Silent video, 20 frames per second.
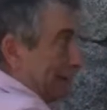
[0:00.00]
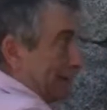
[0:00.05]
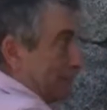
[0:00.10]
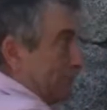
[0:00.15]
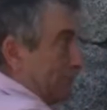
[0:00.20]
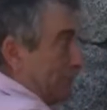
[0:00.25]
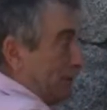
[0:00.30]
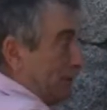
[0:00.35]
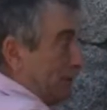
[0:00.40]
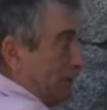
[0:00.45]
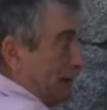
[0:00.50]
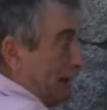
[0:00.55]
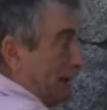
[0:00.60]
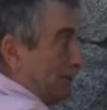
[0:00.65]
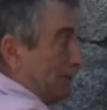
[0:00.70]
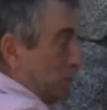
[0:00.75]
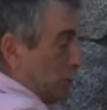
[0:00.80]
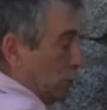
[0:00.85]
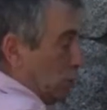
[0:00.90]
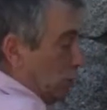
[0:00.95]
That P
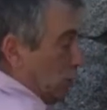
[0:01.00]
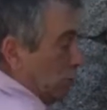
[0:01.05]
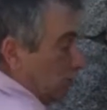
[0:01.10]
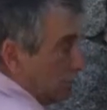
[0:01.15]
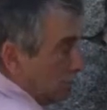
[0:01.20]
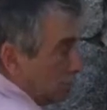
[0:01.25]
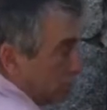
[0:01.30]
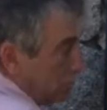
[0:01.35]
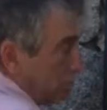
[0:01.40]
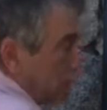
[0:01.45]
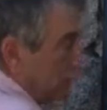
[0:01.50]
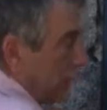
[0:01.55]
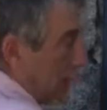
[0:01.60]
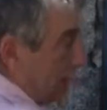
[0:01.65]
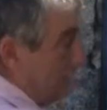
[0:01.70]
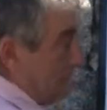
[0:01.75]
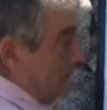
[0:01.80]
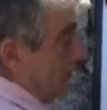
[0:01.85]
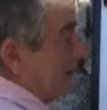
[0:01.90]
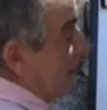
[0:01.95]
prime 2,
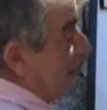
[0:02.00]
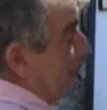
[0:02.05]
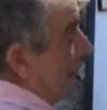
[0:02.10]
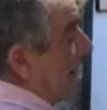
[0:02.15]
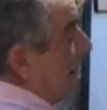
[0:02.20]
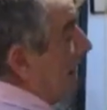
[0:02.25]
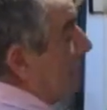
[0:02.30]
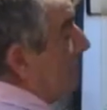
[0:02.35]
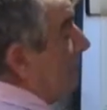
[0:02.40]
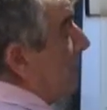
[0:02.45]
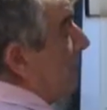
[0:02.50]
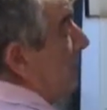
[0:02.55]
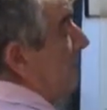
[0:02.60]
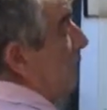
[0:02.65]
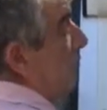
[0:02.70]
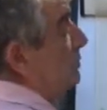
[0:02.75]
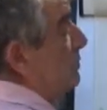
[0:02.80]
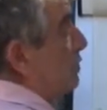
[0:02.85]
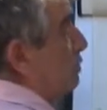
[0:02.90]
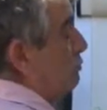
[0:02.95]
well, since I am
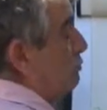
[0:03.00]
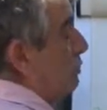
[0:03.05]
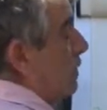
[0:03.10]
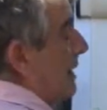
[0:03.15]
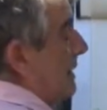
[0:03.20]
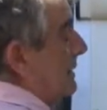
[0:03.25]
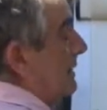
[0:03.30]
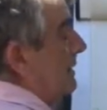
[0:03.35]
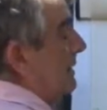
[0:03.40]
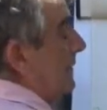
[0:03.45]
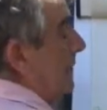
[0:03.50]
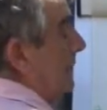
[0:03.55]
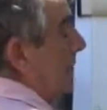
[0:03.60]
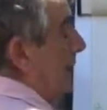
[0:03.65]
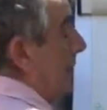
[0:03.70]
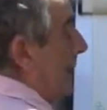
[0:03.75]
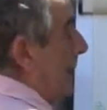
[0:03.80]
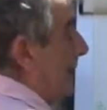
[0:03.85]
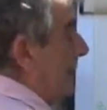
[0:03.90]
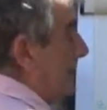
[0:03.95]
subtracting a
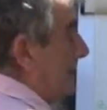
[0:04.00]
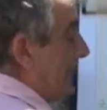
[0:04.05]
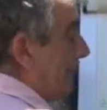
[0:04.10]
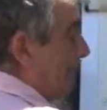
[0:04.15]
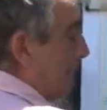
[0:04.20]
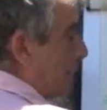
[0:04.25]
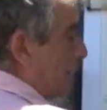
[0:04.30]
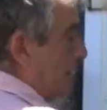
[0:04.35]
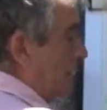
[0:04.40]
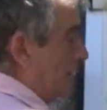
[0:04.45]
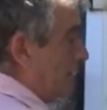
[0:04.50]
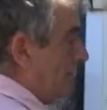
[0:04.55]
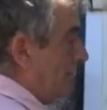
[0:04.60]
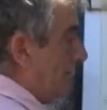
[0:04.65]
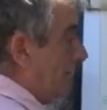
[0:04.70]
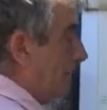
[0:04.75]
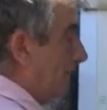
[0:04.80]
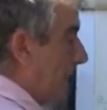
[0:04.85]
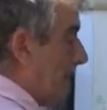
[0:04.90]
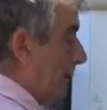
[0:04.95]
high number,
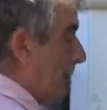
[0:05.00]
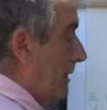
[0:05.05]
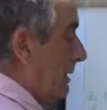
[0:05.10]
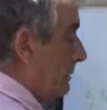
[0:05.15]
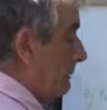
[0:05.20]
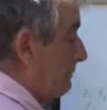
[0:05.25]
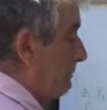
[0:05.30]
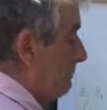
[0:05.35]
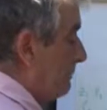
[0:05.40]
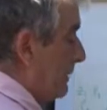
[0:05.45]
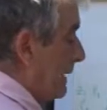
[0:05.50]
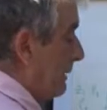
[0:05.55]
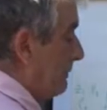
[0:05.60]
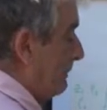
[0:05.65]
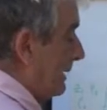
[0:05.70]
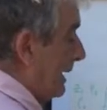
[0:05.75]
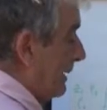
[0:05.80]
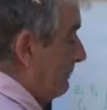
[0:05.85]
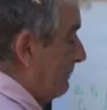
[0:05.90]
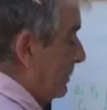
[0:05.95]
P
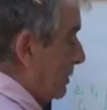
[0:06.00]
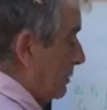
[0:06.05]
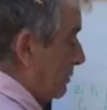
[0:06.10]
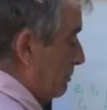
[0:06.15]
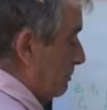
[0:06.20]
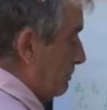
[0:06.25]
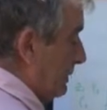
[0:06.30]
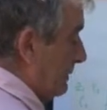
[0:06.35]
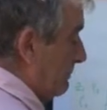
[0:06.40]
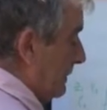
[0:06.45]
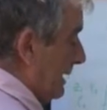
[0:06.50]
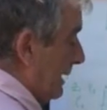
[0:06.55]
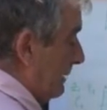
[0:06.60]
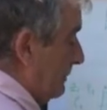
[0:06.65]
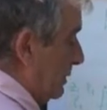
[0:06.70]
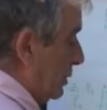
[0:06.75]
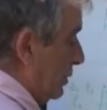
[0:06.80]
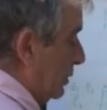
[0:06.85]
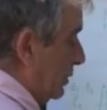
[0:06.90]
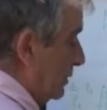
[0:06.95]
prime, P
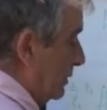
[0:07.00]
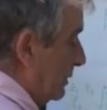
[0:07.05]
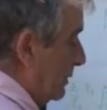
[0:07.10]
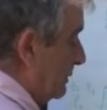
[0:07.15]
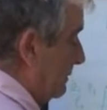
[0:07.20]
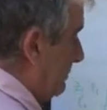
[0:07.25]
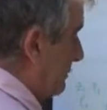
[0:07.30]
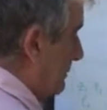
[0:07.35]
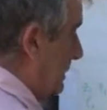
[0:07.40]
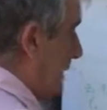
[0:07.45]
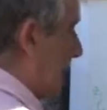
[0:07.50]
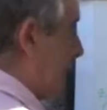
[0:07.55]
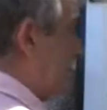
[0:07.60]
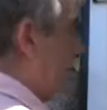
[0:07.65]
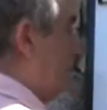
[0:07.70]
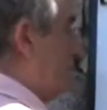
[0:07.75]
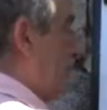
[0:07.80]
prime 2, uh, the